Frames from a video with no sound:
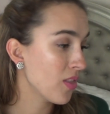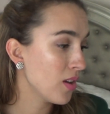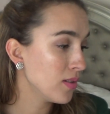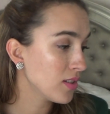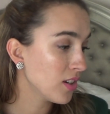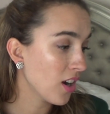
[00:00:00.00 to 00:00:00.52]

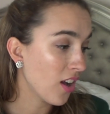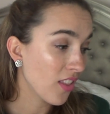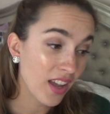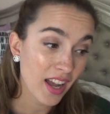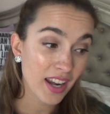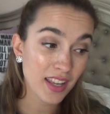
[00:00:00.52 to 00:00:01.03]
those are all
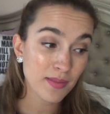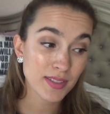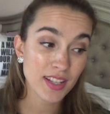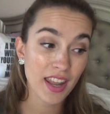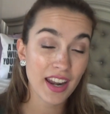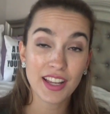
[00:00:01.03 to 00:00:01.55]
the items
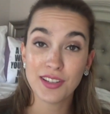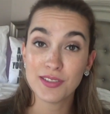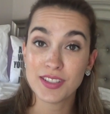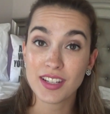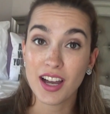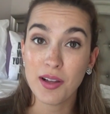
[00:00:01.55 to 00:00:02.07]
that I
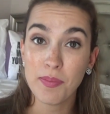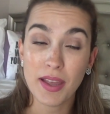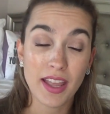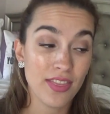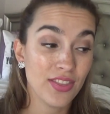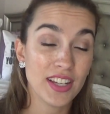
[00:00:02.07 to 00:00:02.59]
used up
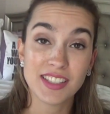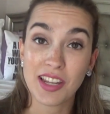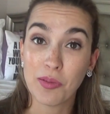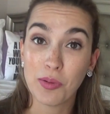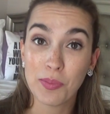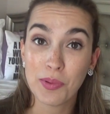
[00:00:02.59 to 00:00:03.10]
and things
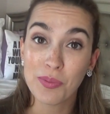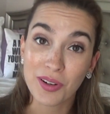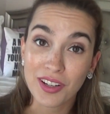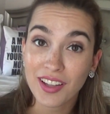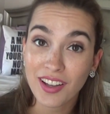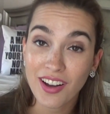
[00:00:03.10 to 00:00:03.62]
I will be
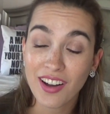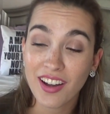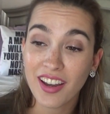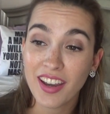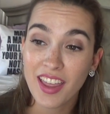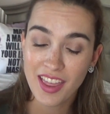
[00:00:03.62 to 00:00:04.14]
working
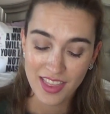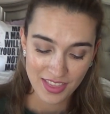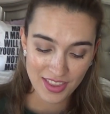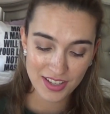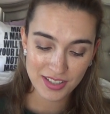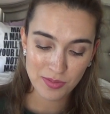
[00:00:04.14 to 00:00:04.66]
on
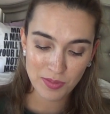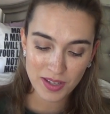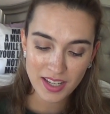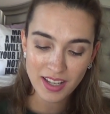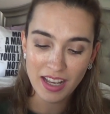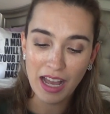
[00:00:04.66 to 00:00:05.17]
this
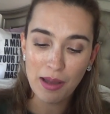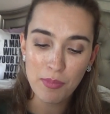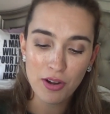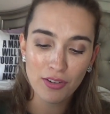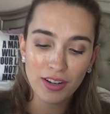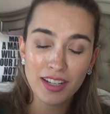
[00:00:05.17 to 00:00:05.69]
week. I'm
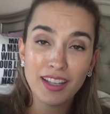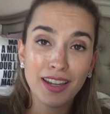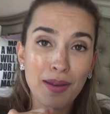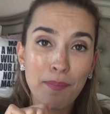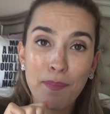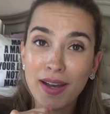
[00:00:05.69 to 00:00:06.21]
already
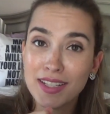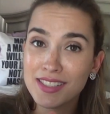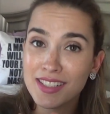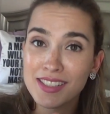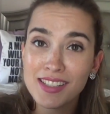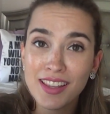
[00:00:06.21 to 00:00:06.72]
going to
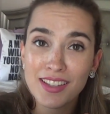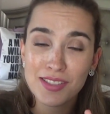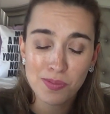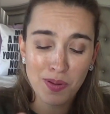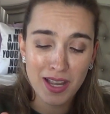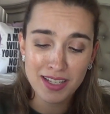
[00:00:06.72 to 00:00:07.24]
bust into
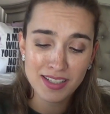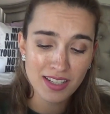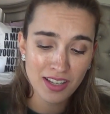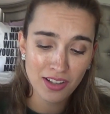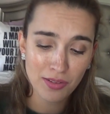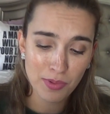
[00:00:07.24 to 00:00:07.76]
this
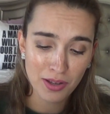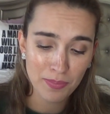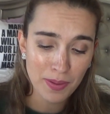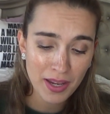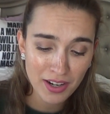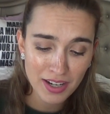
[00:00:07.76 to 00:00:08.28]
YSL Mon
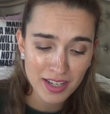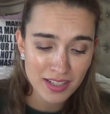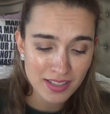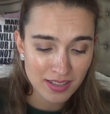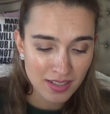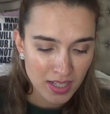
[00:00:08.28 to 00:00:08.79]

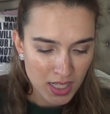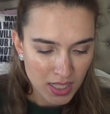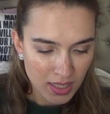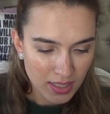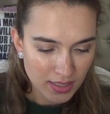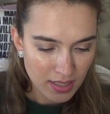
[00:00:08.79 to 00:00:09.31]
Paris.
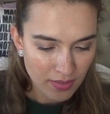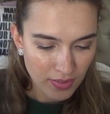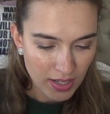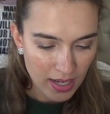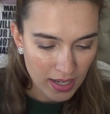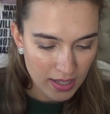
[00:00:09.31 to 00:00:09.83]
Let's see if
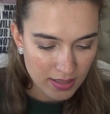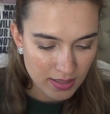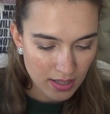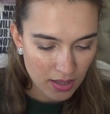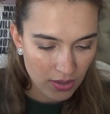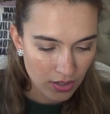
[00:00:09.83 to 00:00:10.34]
it has
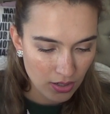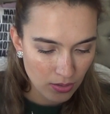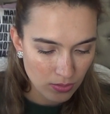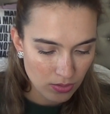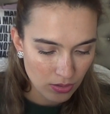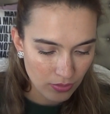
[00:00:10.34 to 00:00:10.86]
the
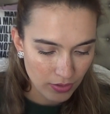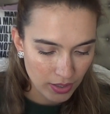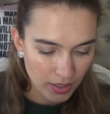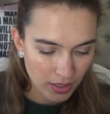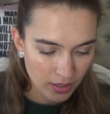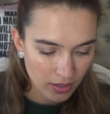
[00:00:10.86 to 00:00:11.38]
notes over
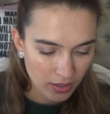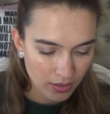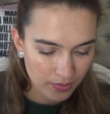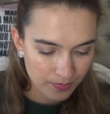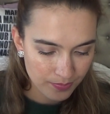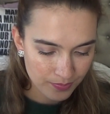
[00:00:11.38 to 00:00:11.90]
here.